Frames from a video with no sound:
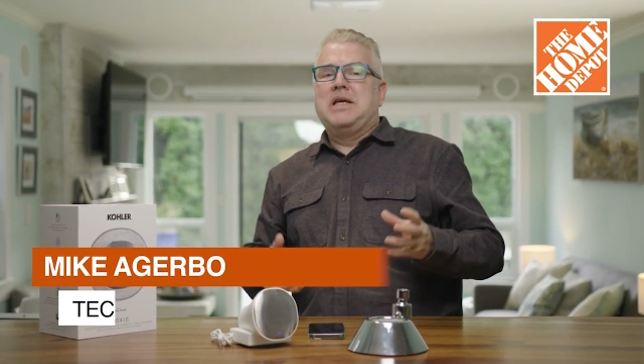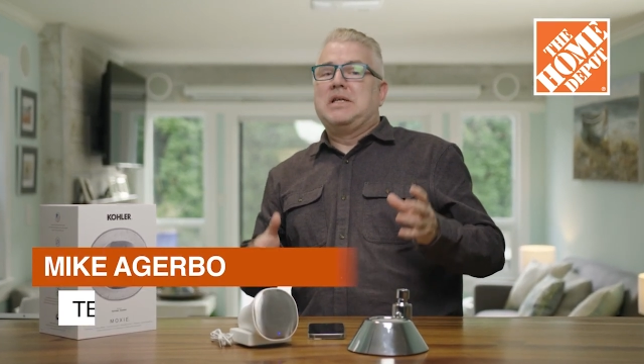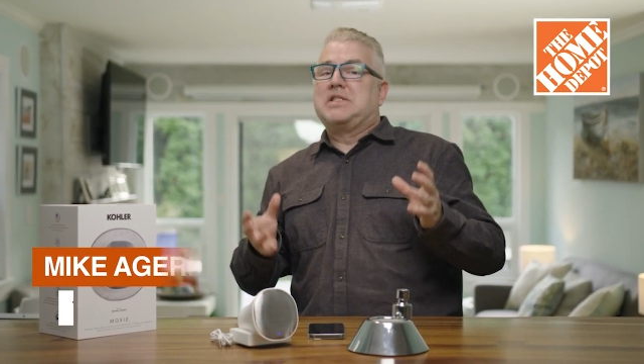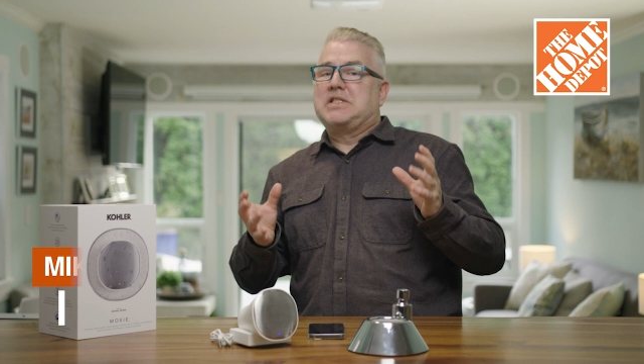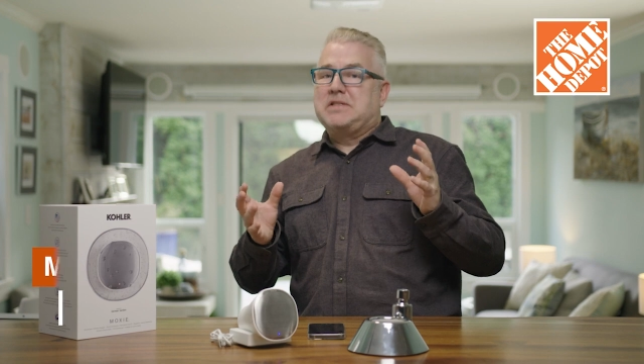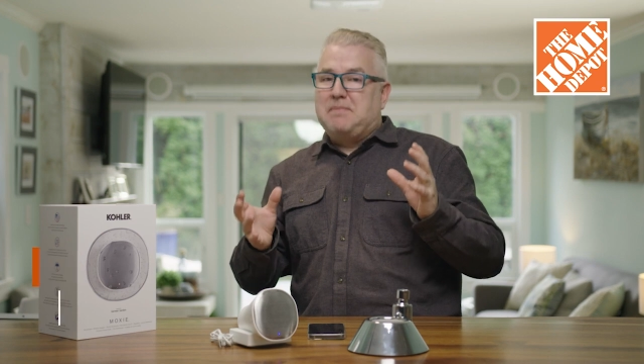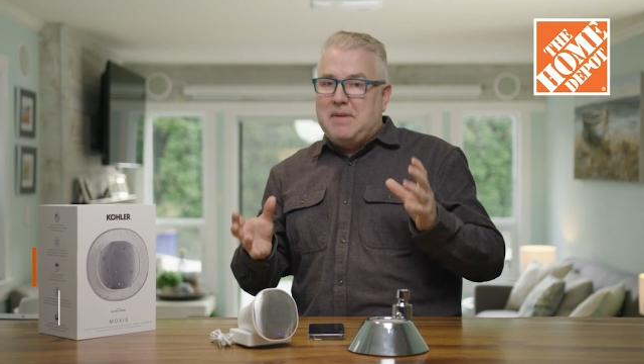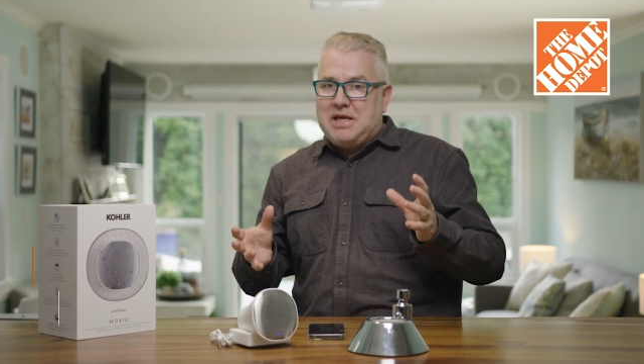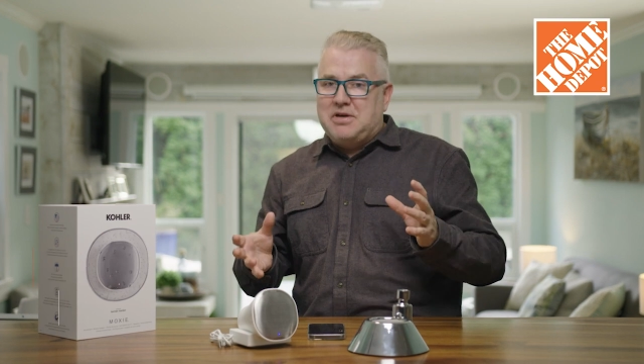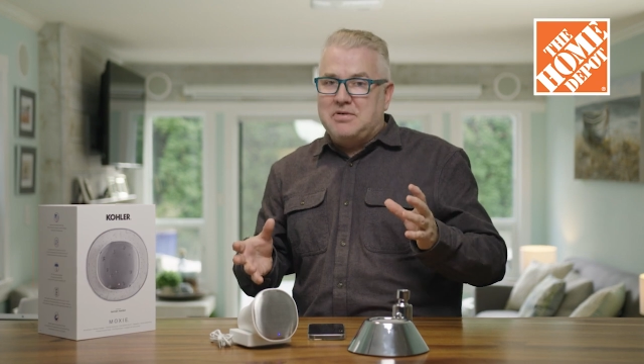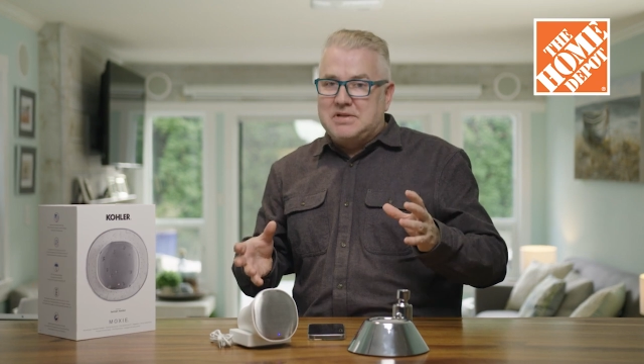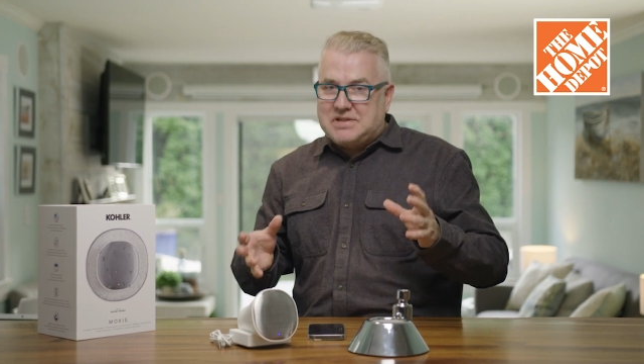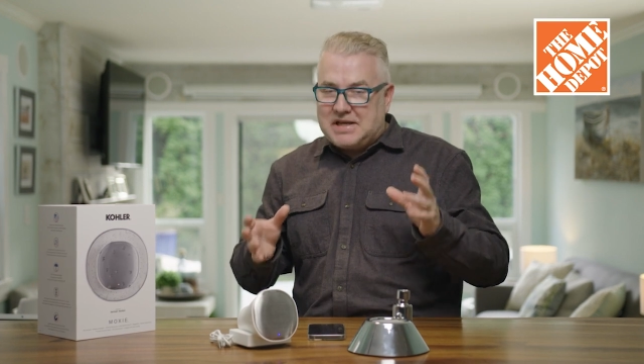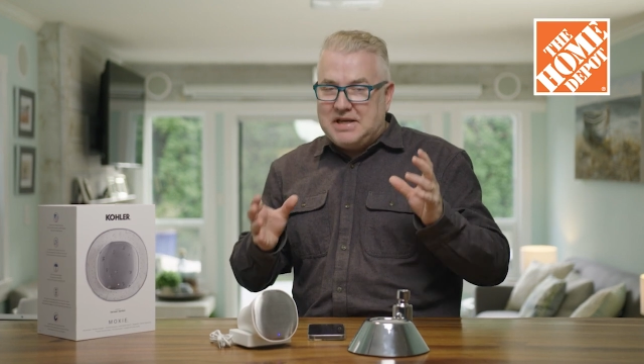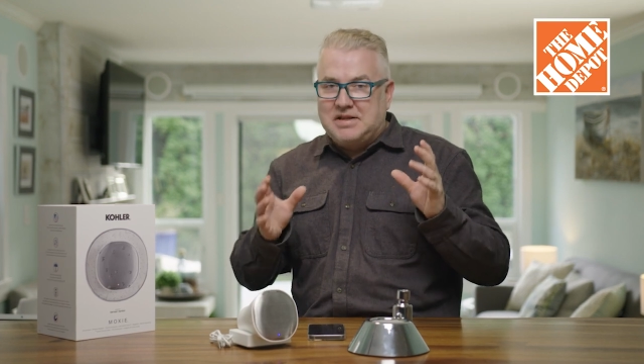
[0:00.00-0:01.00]

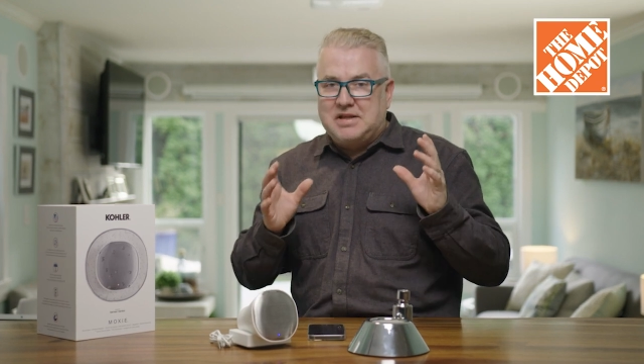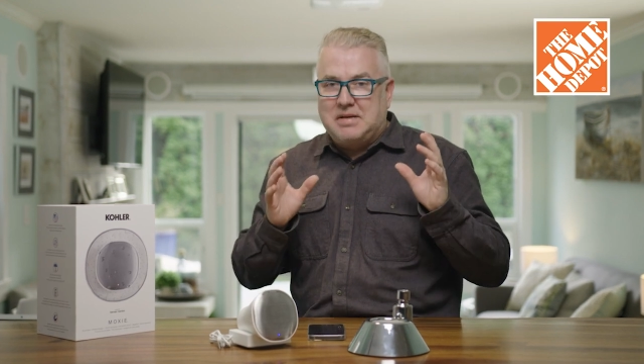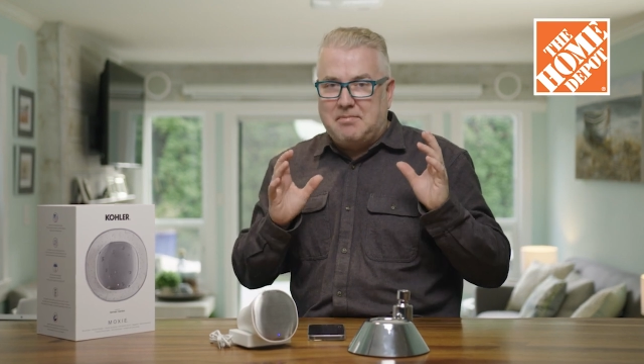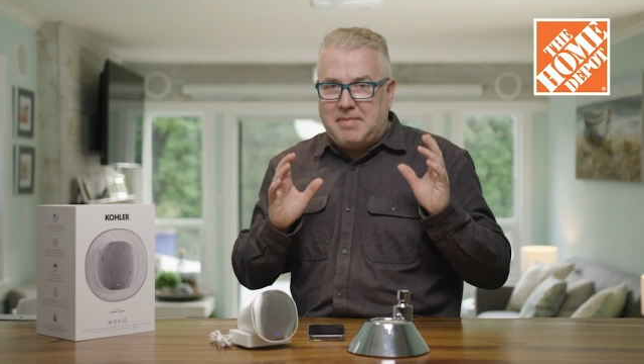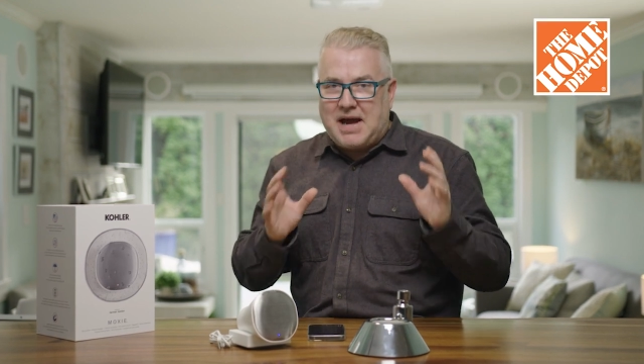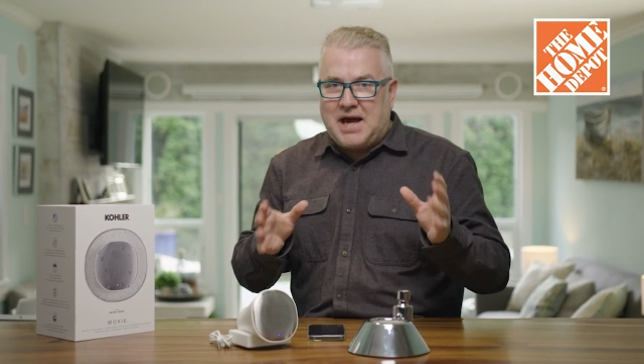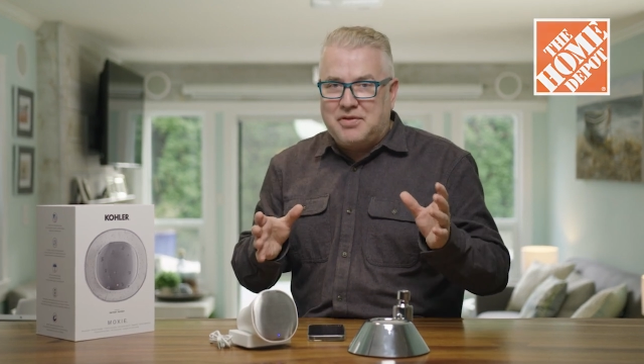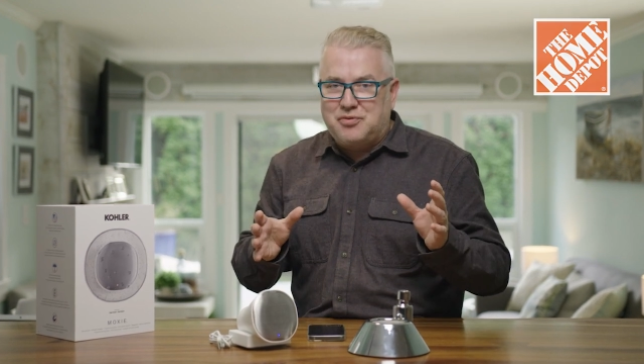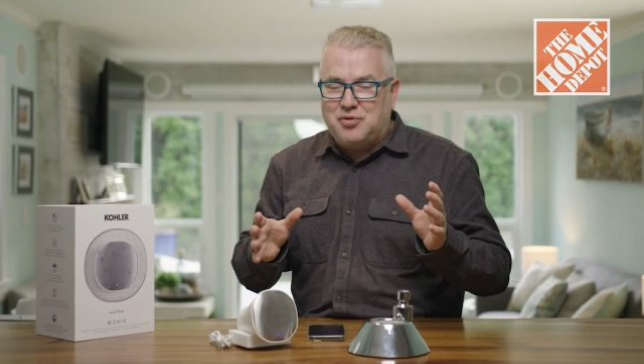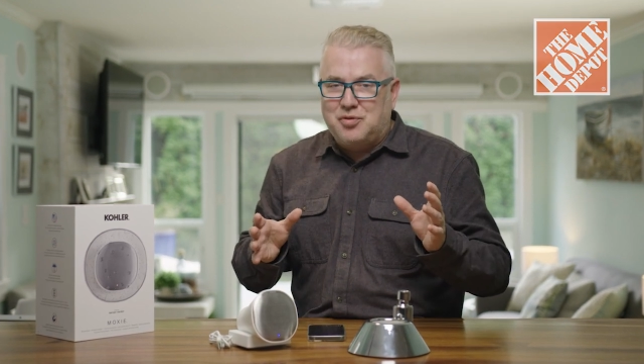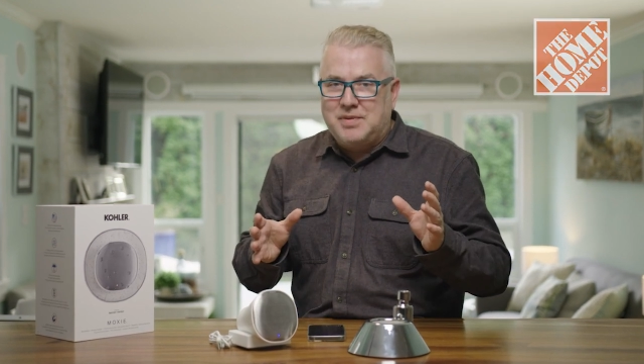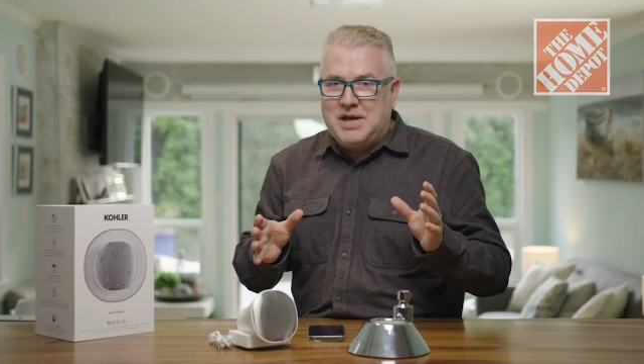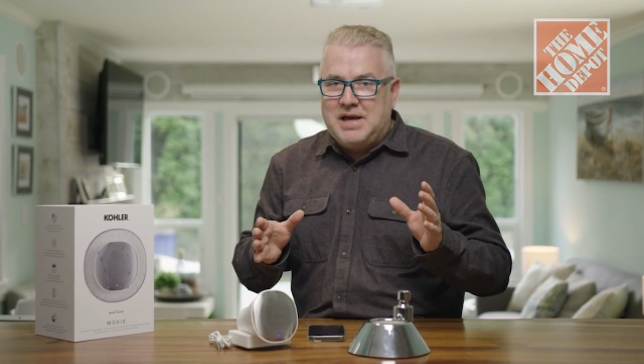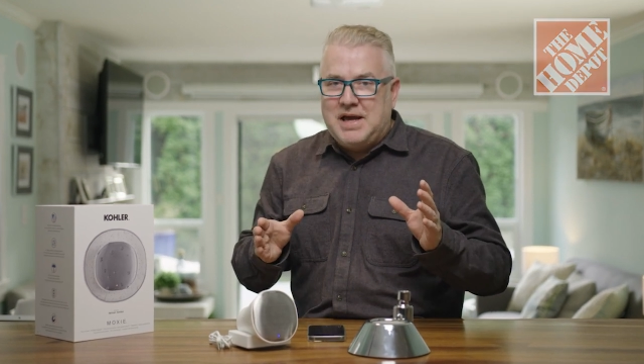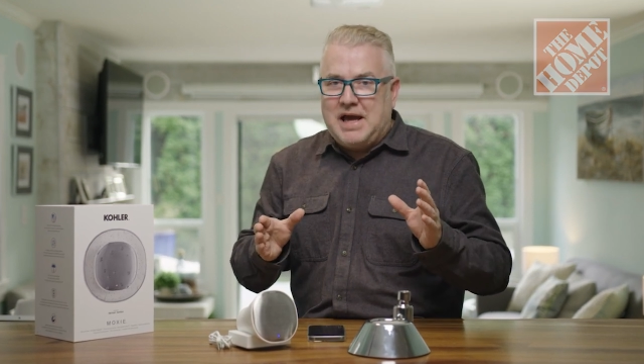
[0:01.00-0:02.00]
speakers in the
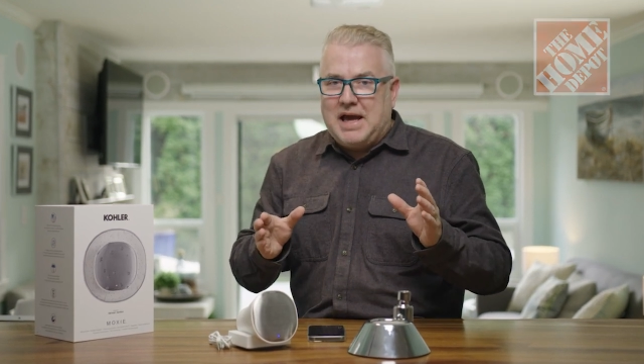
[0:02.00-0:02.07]
bathroom,